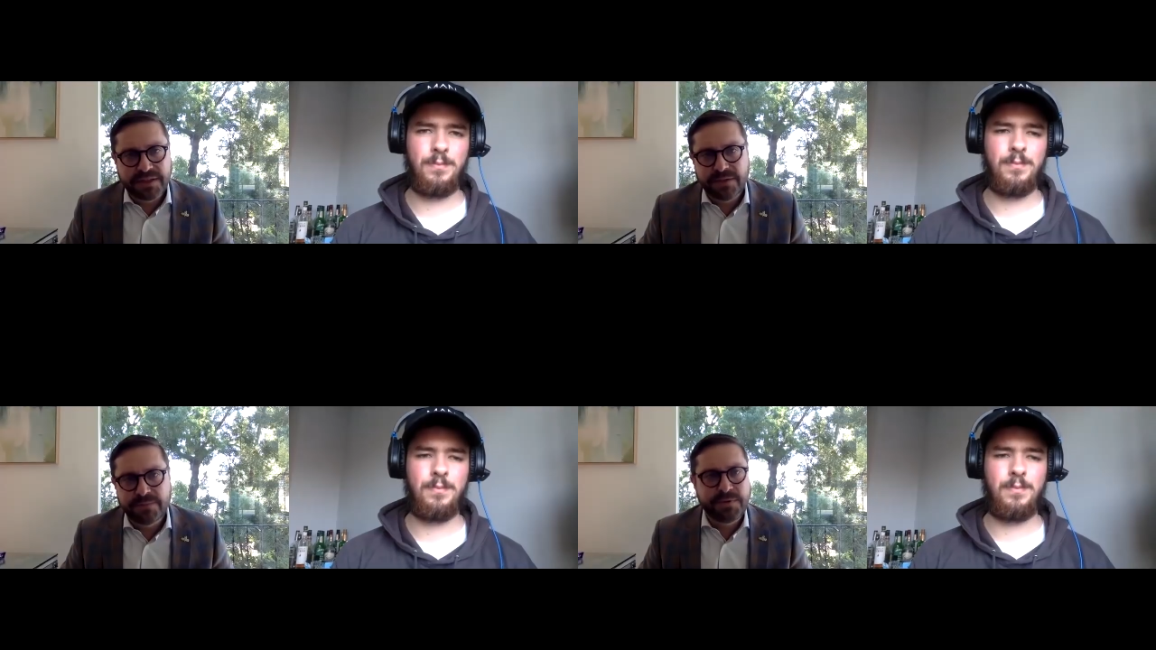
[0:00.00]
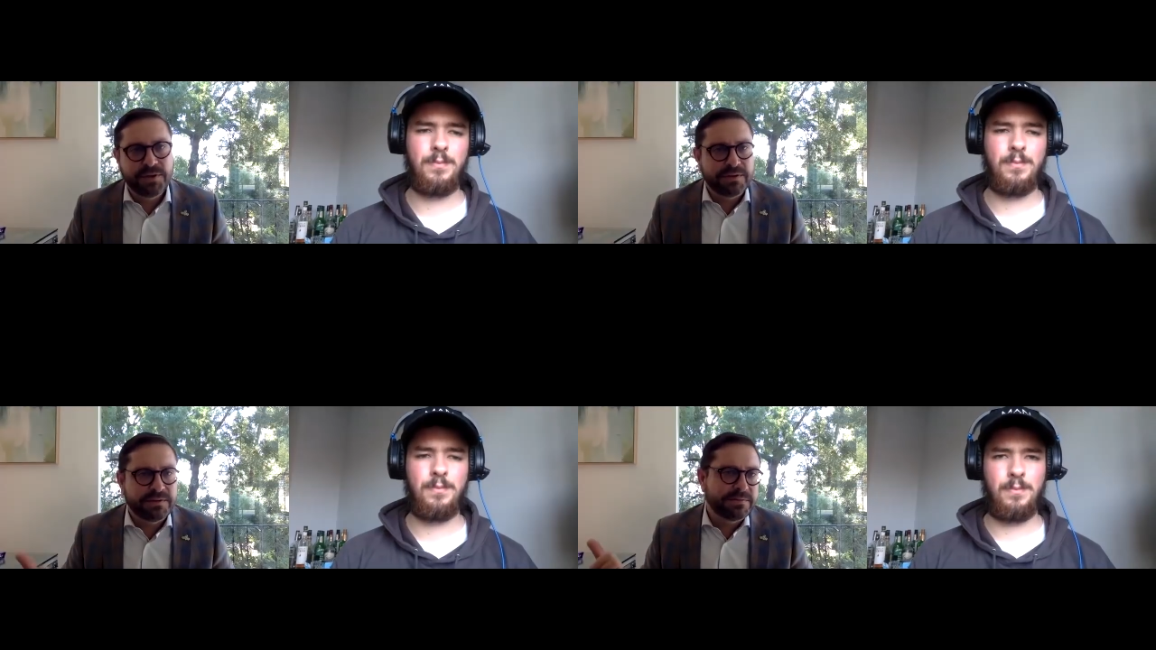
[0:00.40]
Speaker 1: your
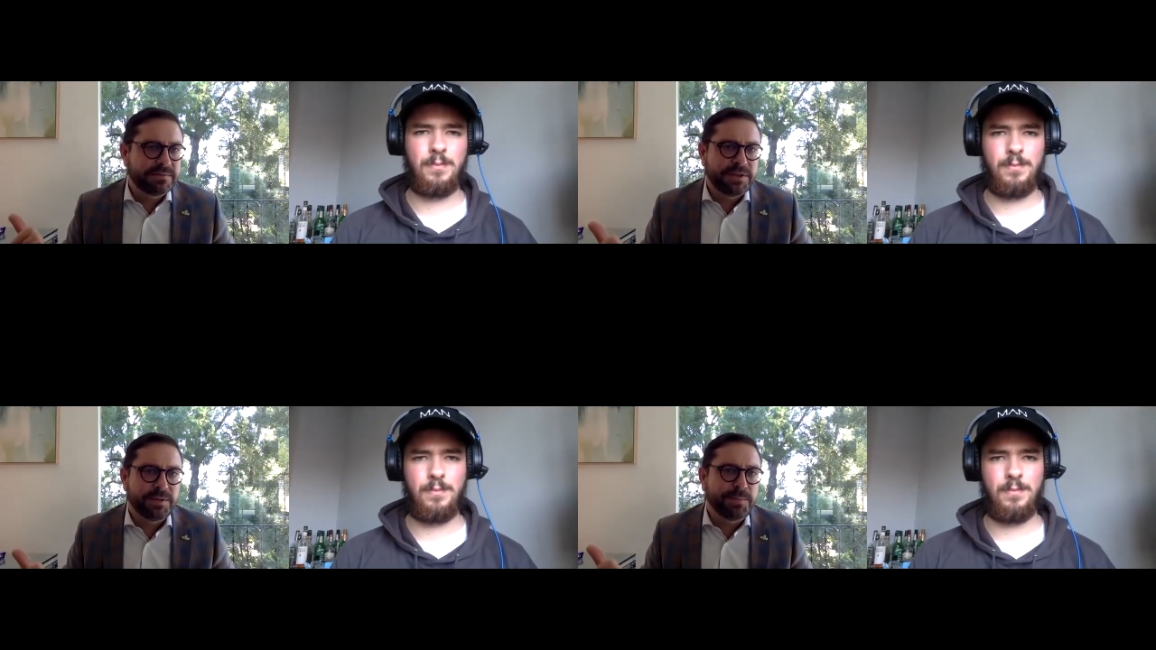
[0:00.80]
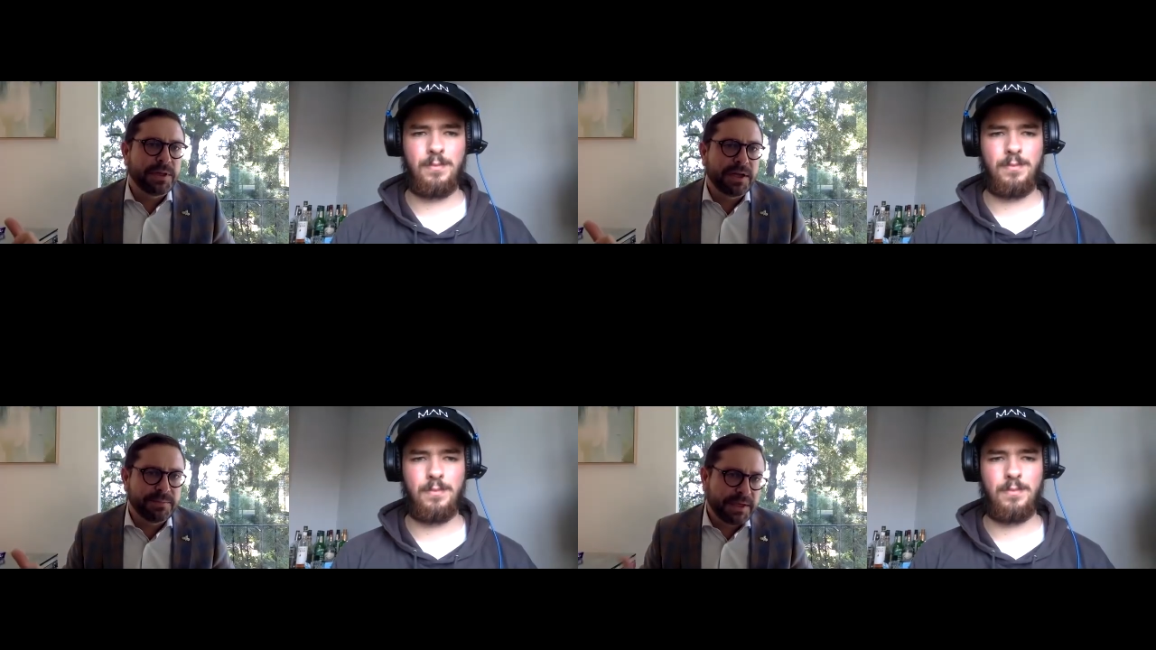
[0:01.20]
your your
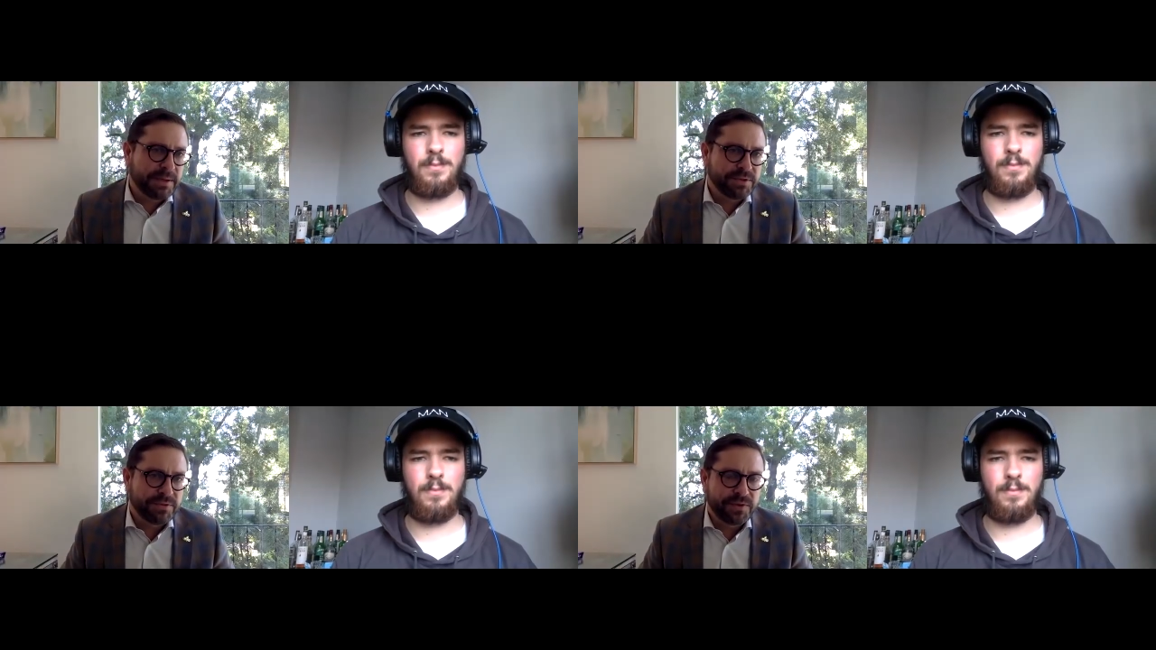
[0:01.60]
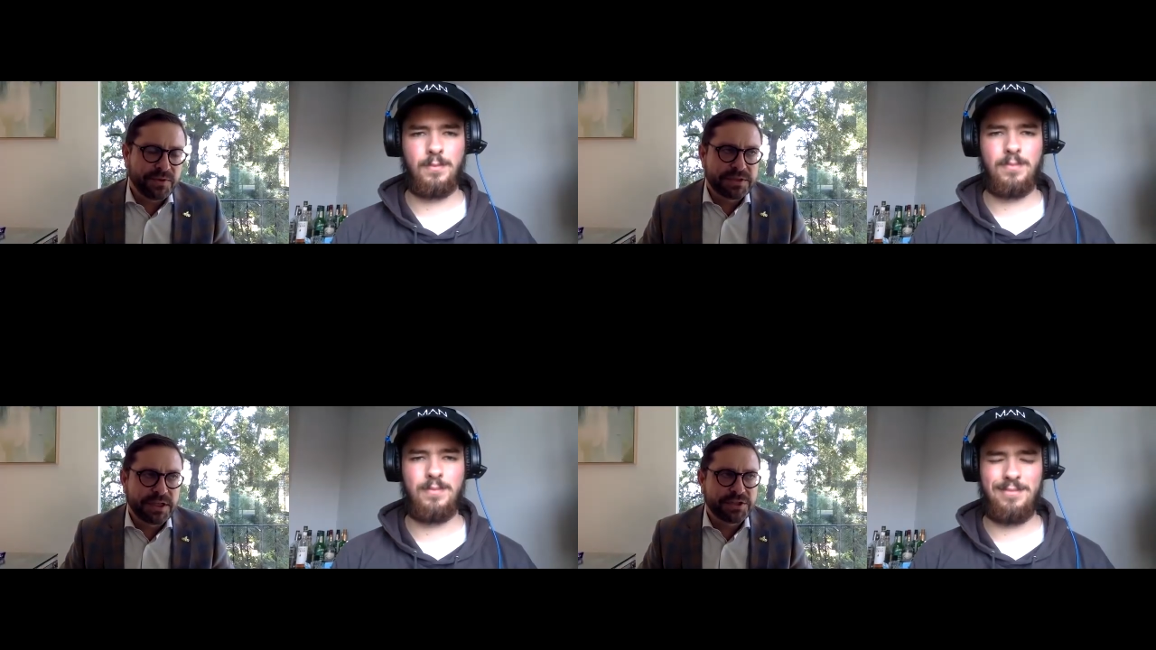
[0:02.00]
plug becomes your
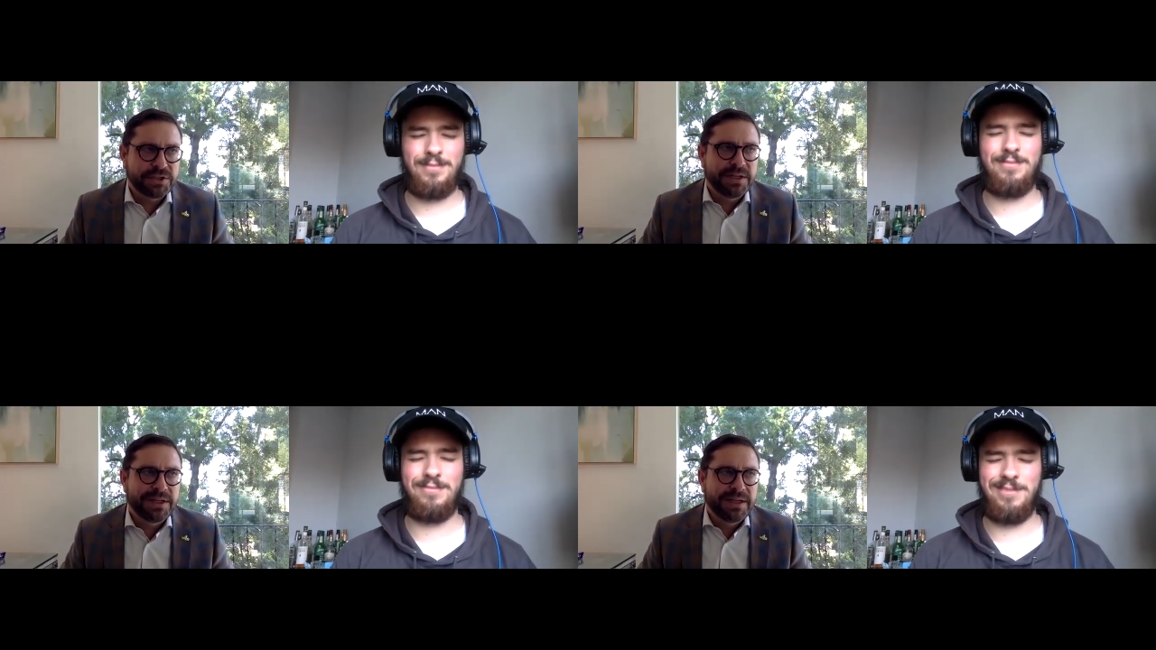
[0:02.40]
fuel station.